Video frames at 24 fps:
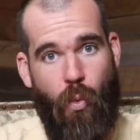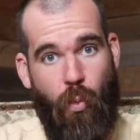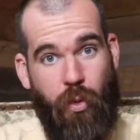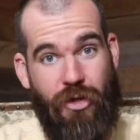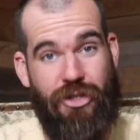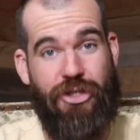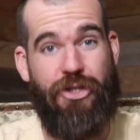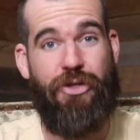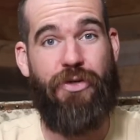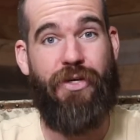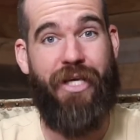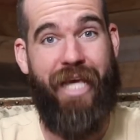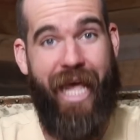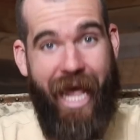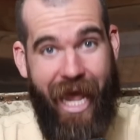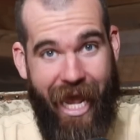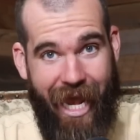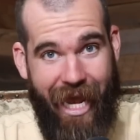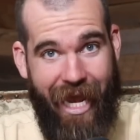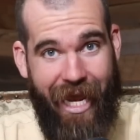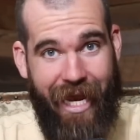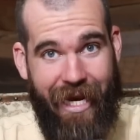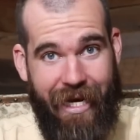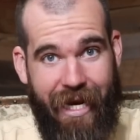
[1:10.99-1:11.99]
what you
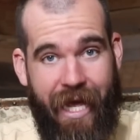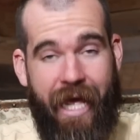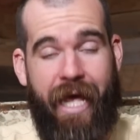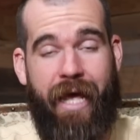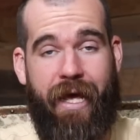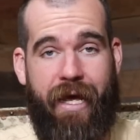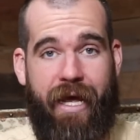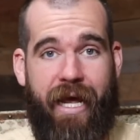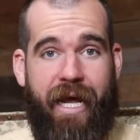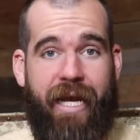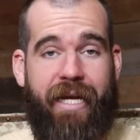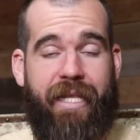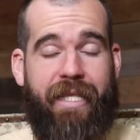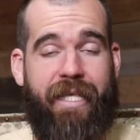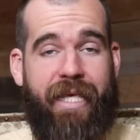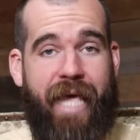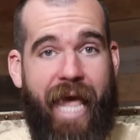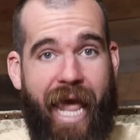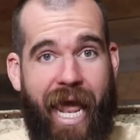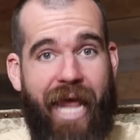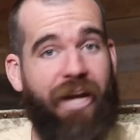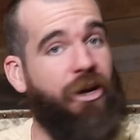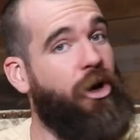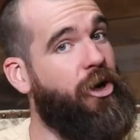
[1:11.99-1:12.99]
can and
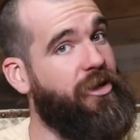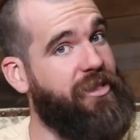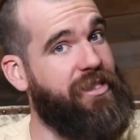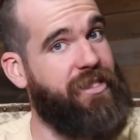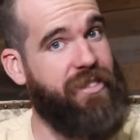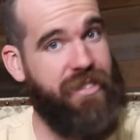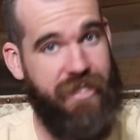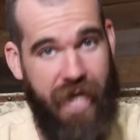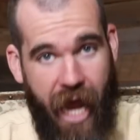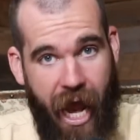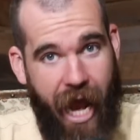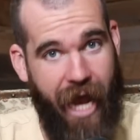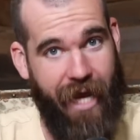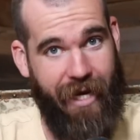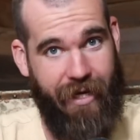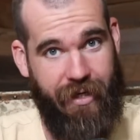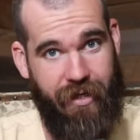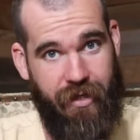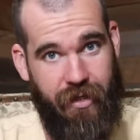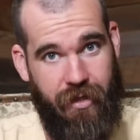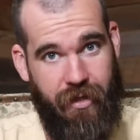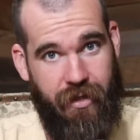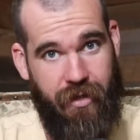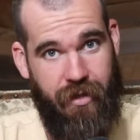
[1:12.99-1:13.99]
cannot
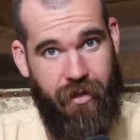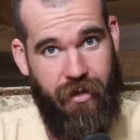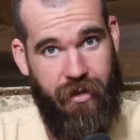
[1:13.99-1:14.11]
say,